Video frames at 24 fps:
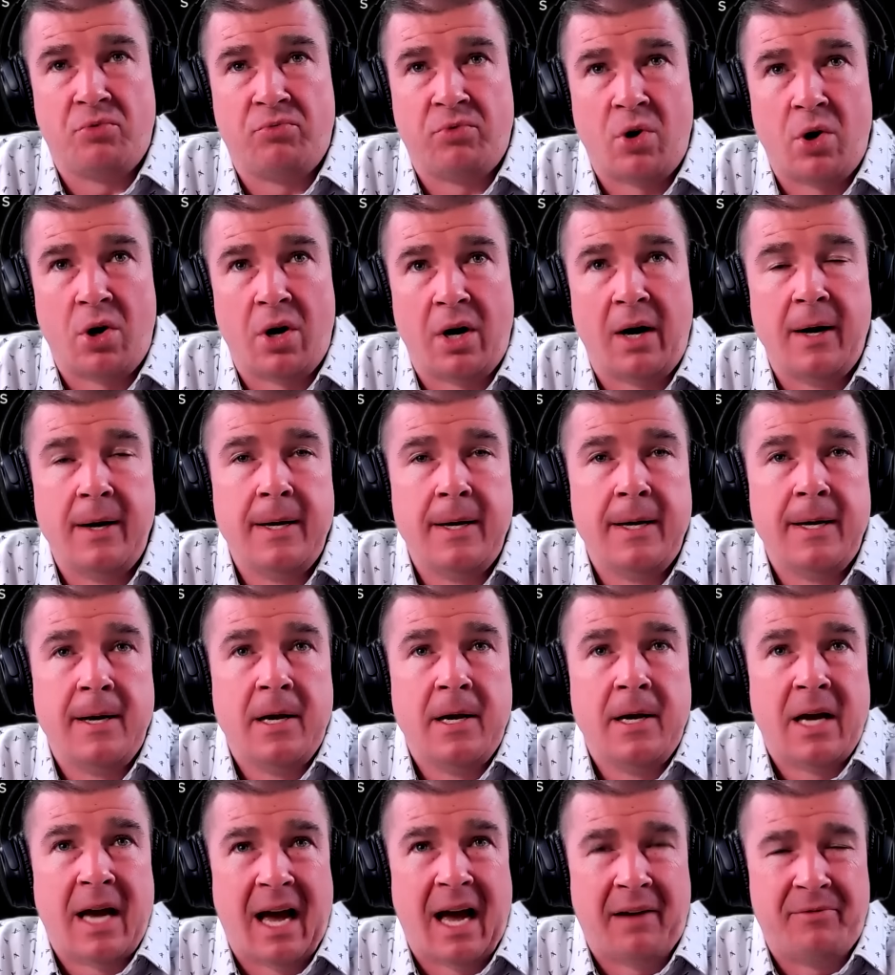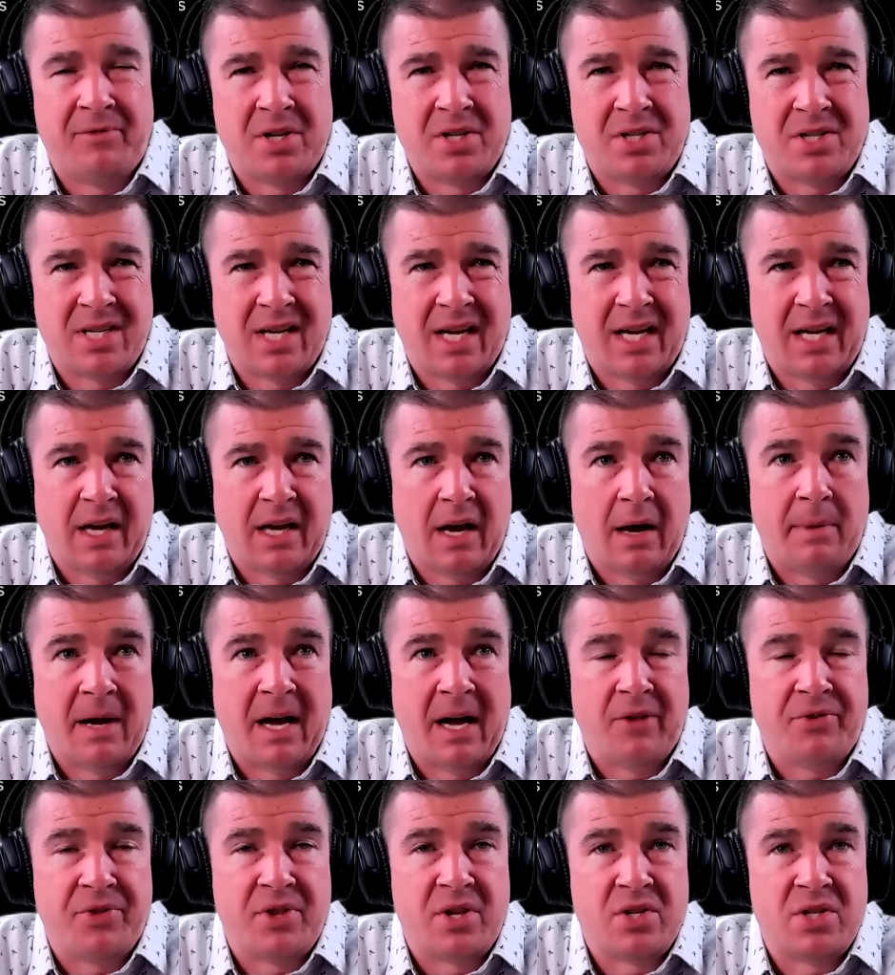Javoir, have to say
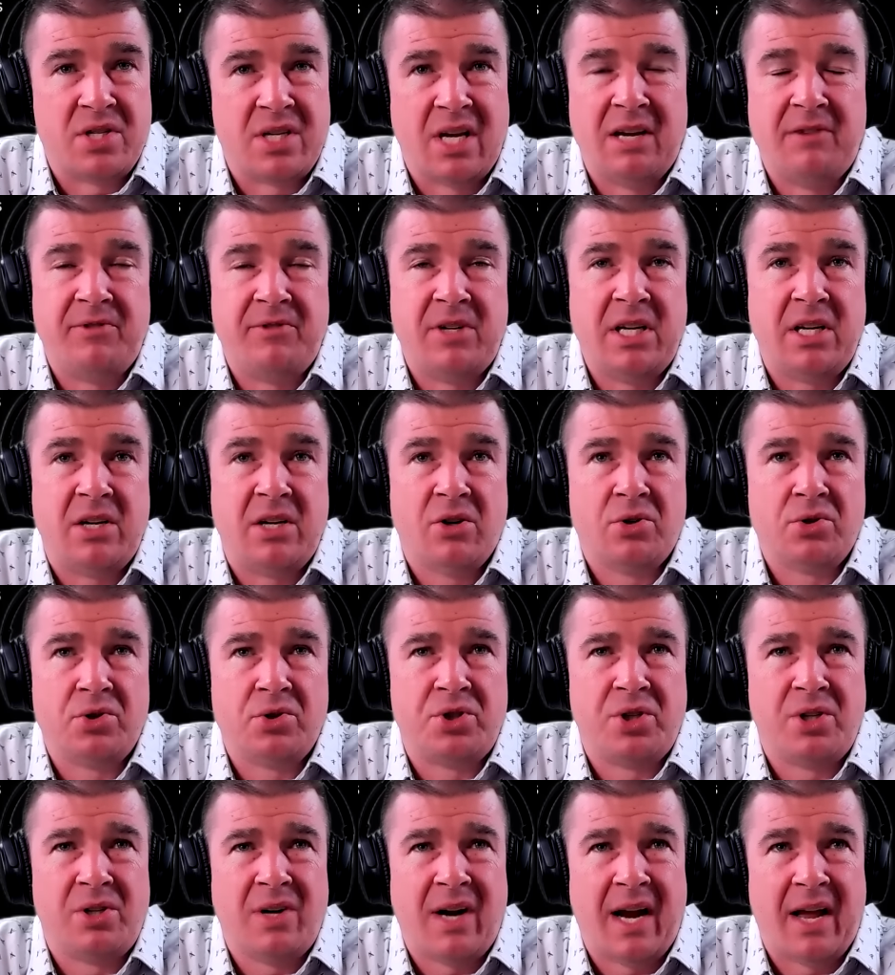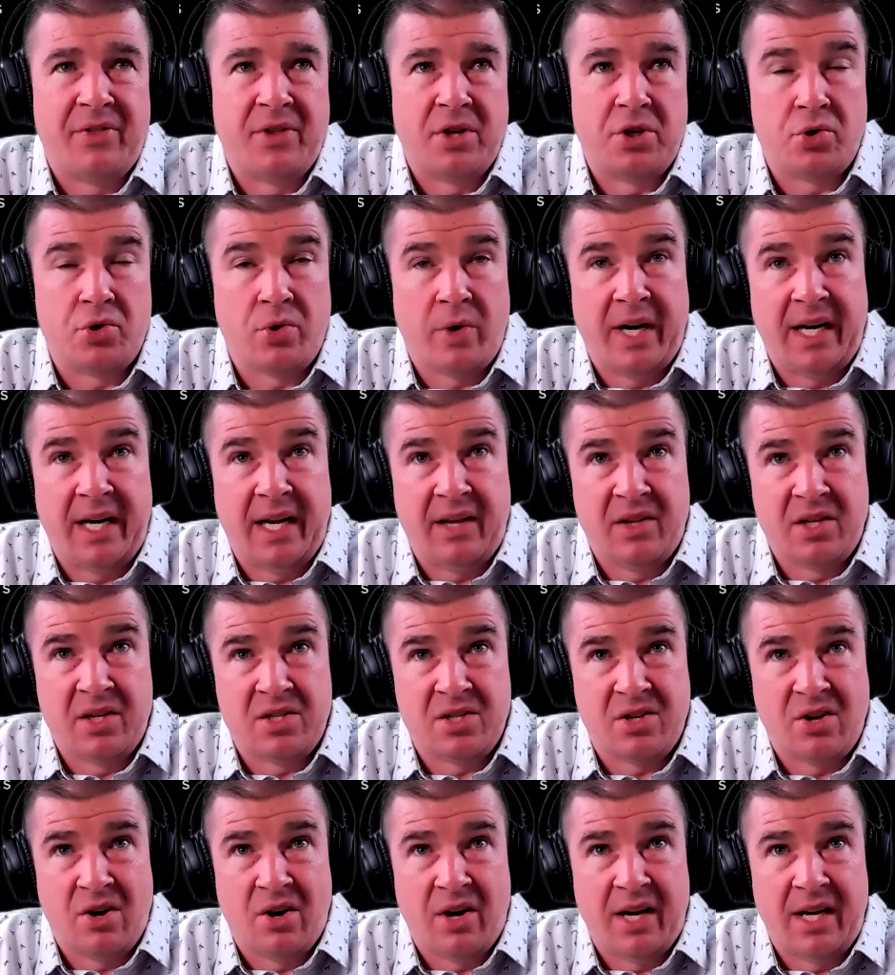about the safety culture and the training
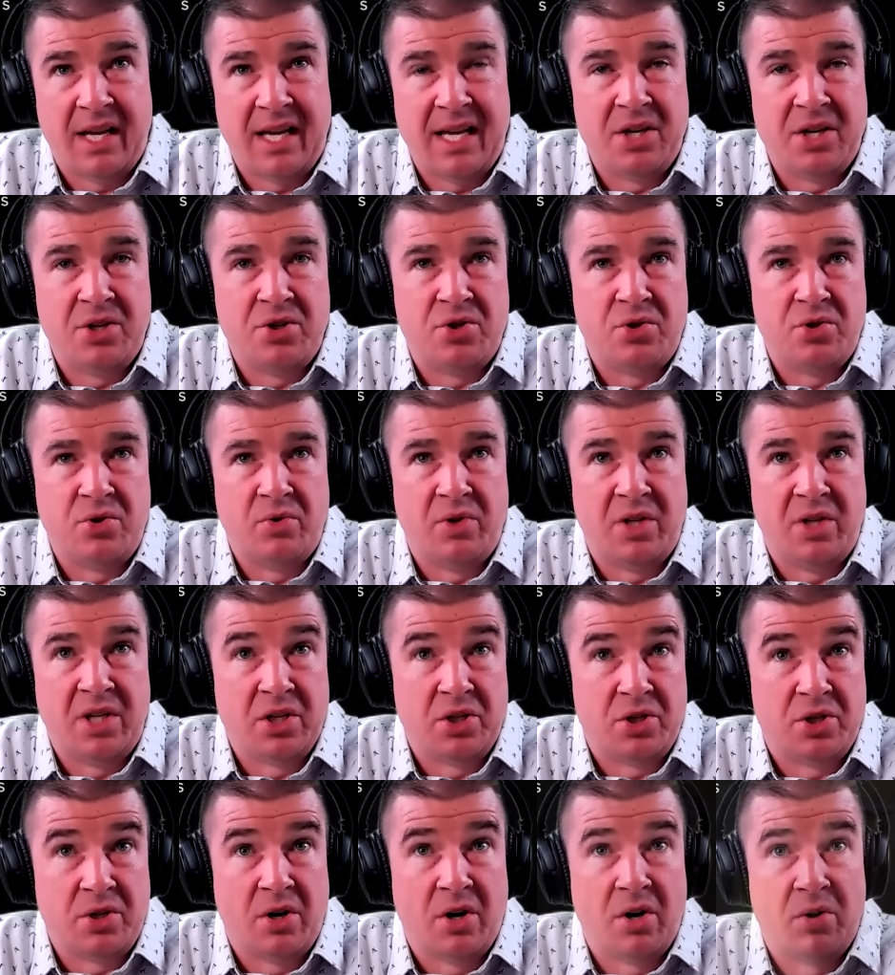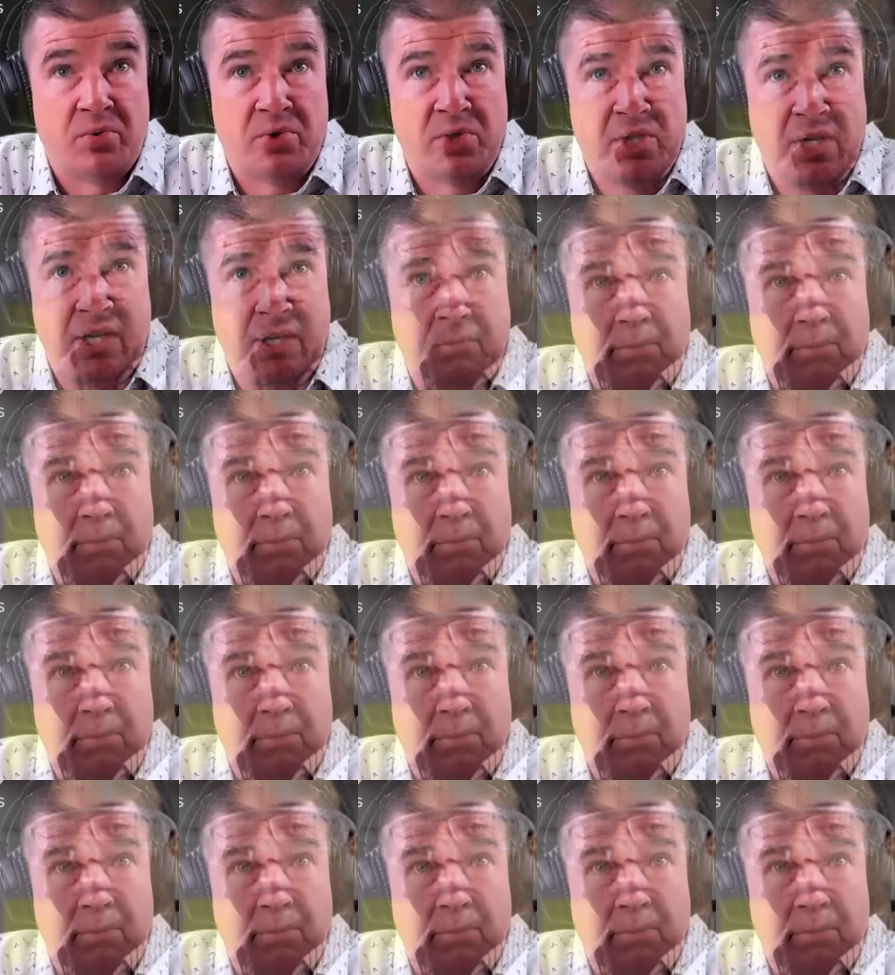that's gone into the Aduro team.